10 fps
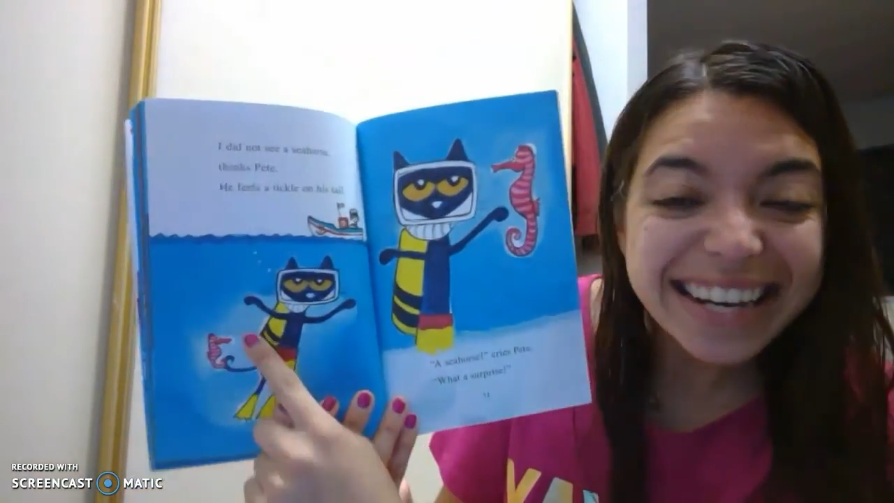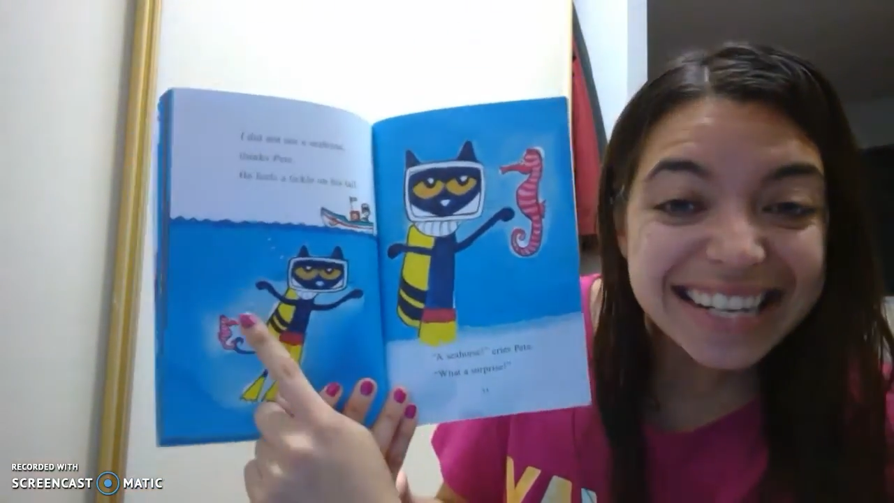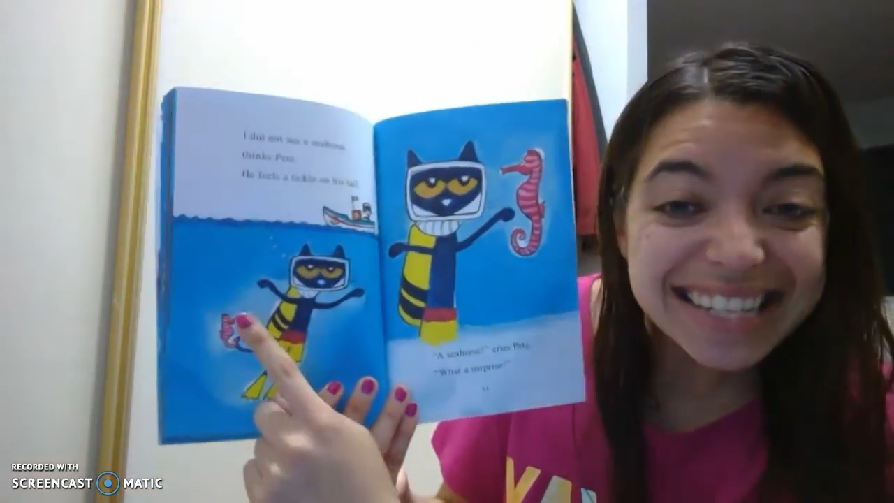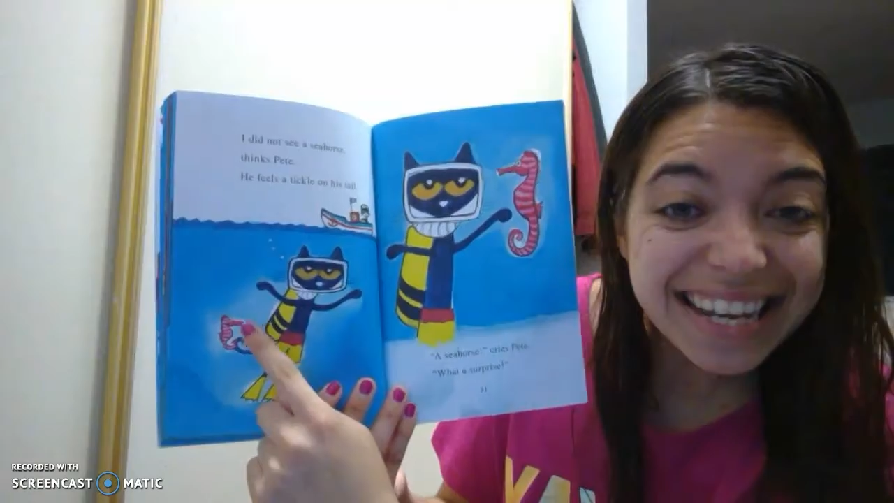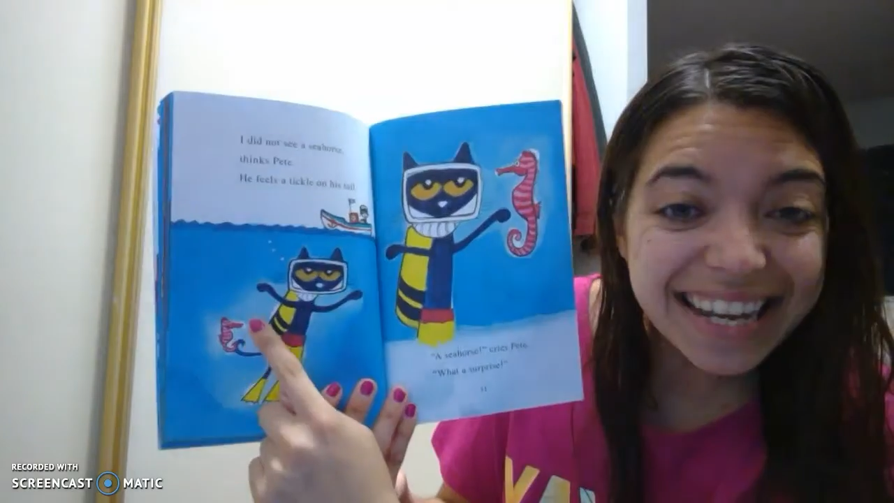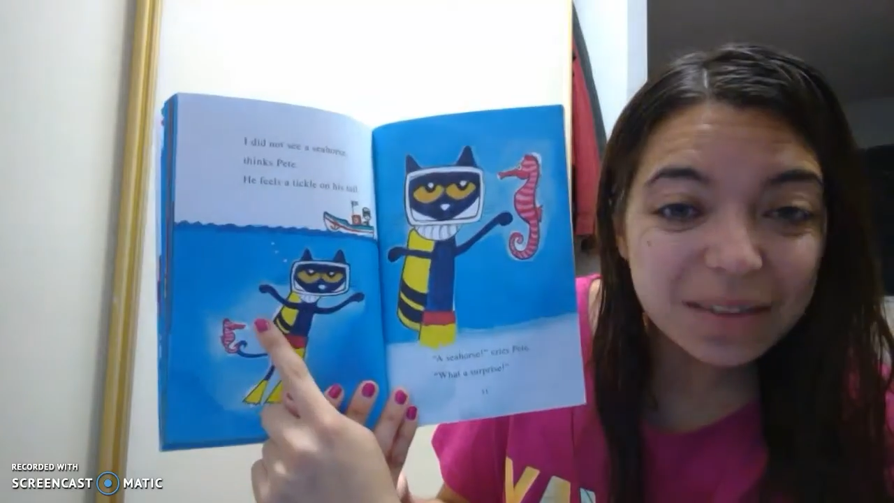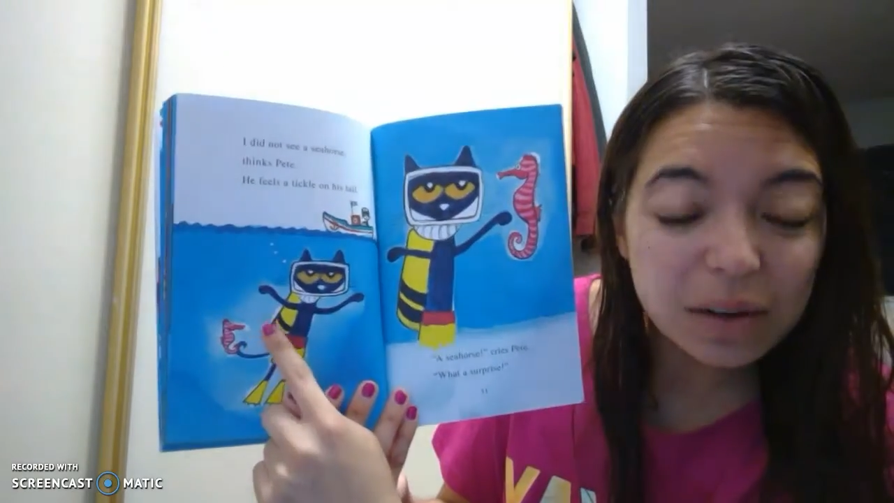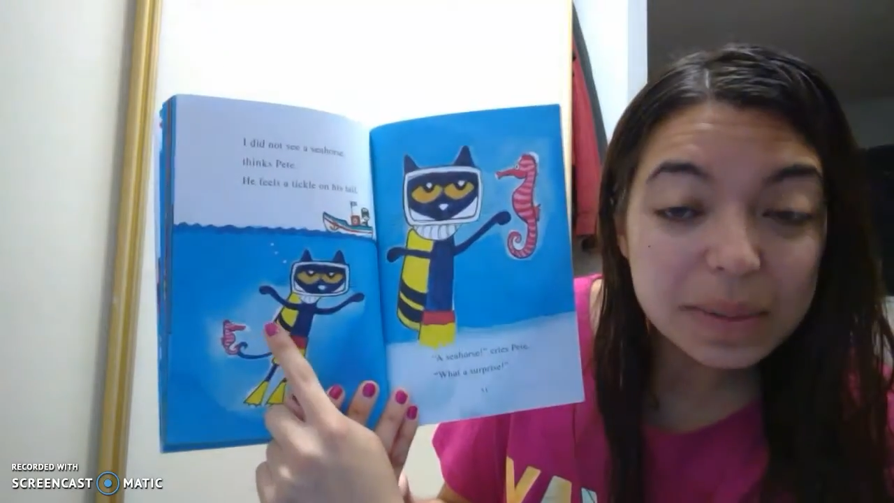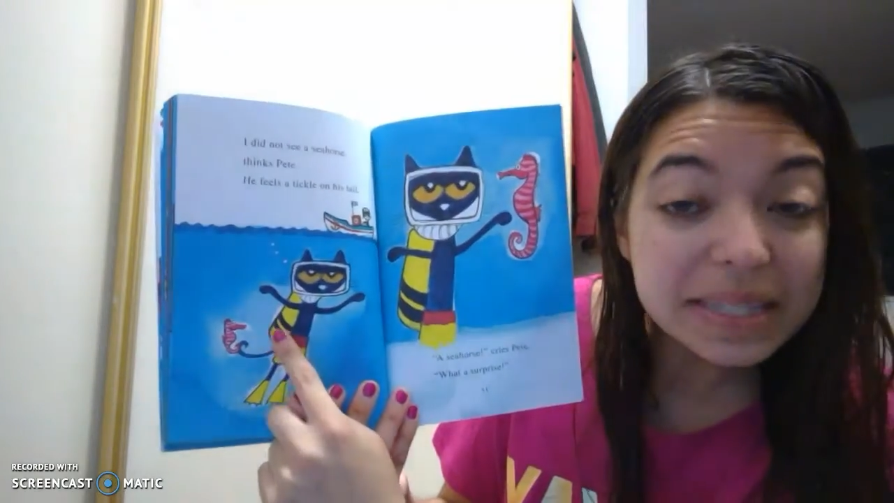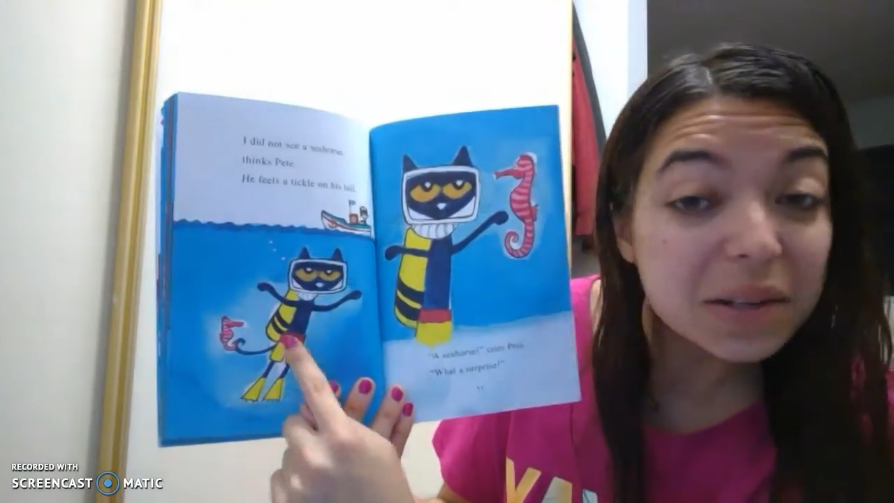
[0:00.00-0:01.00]
is it?
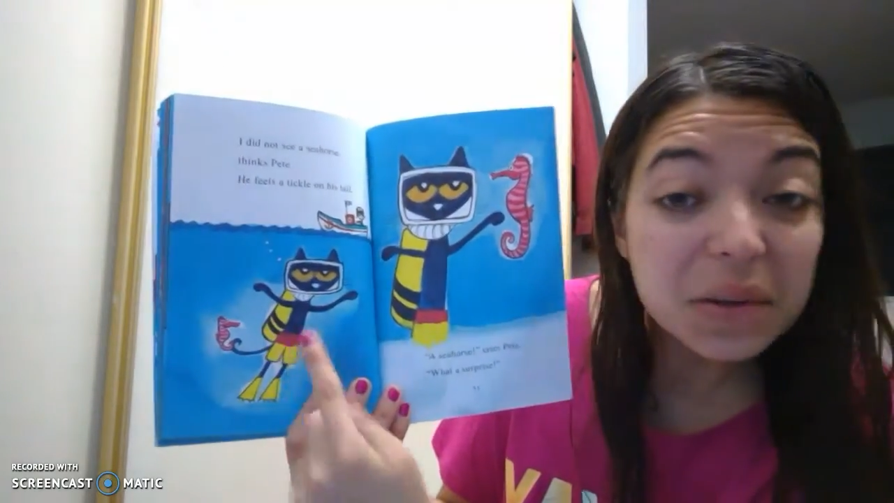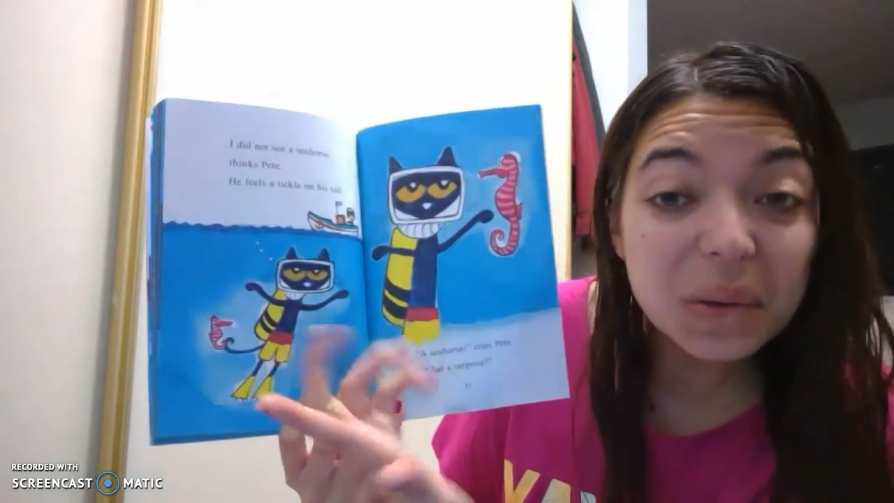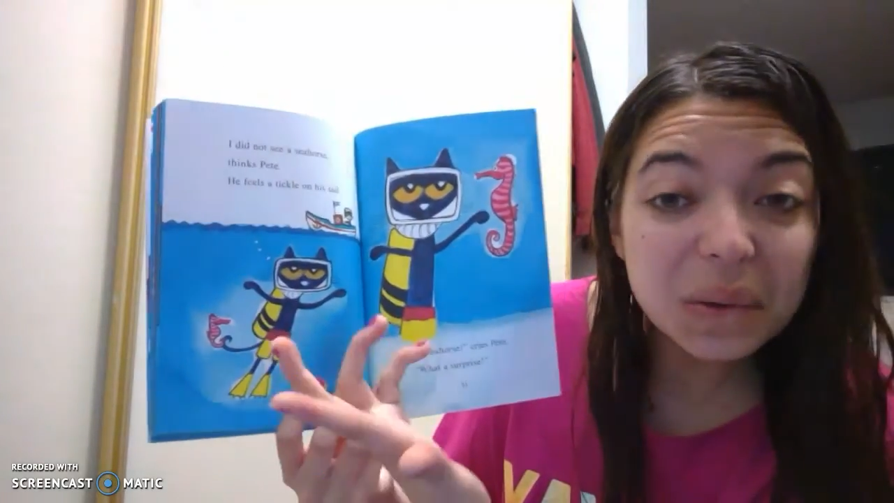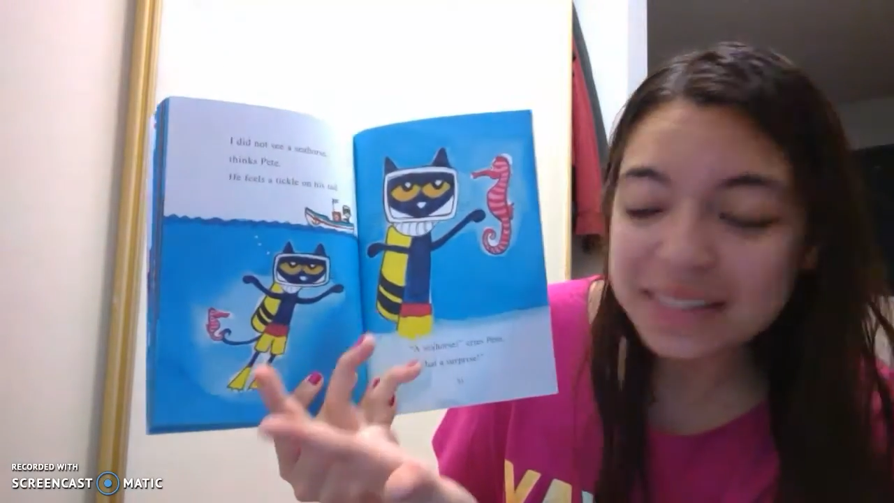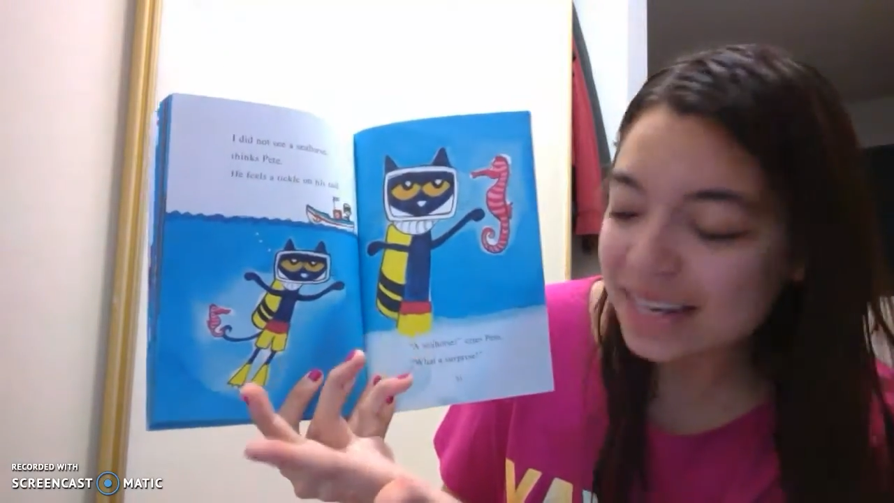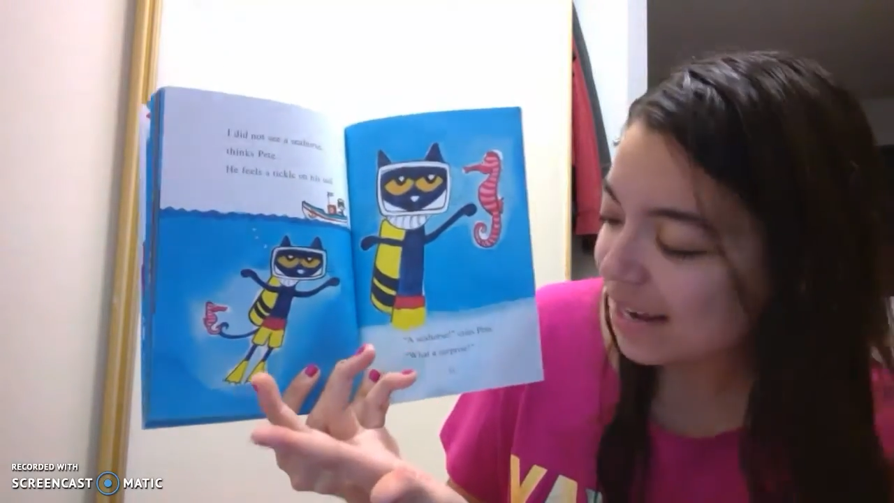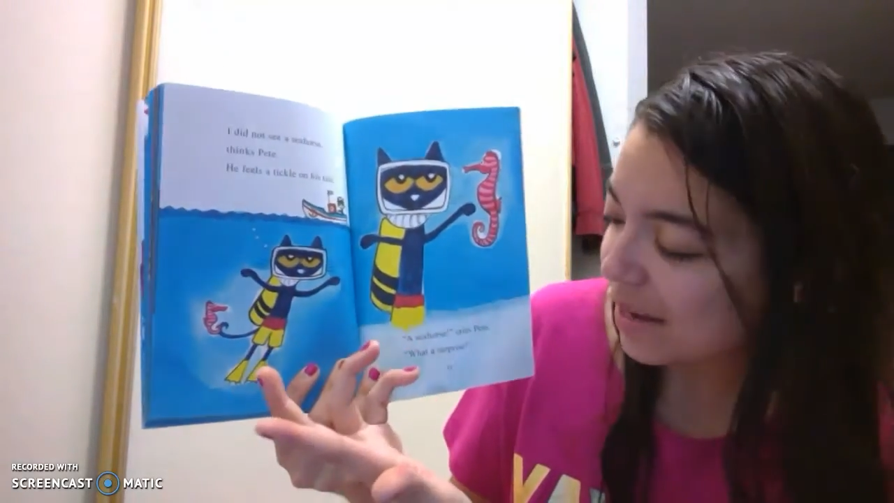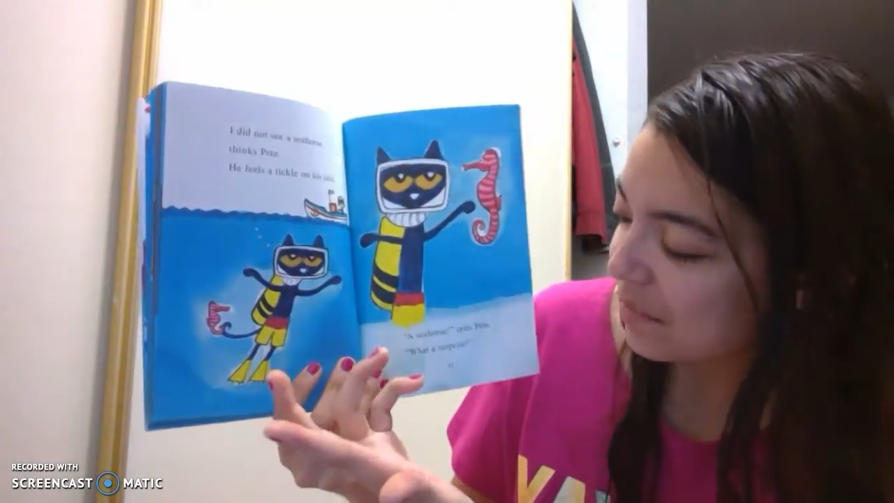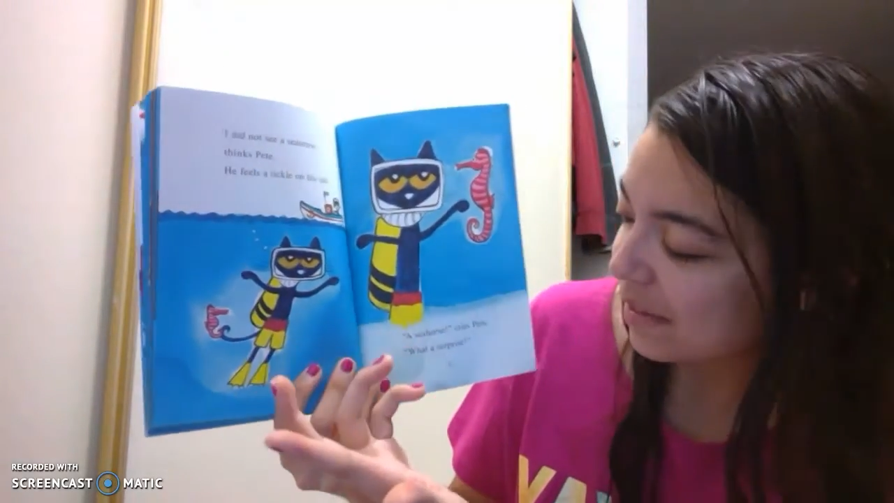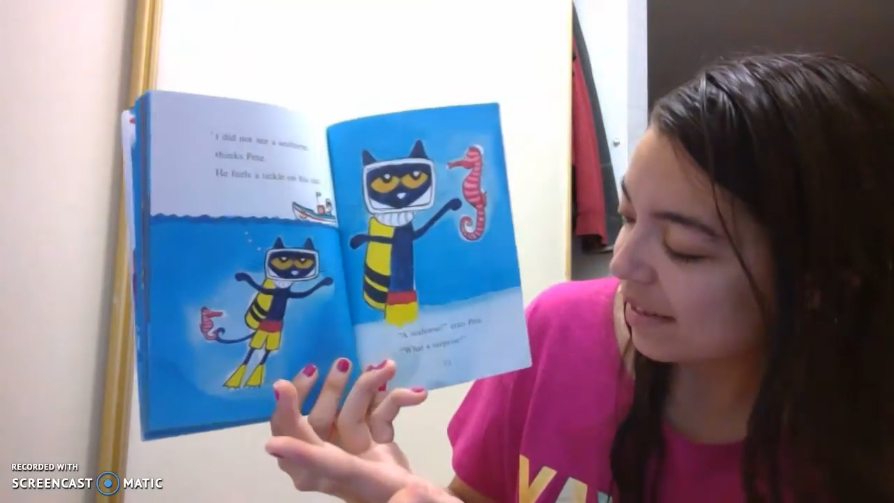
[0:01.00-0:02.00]
What was there the whole time?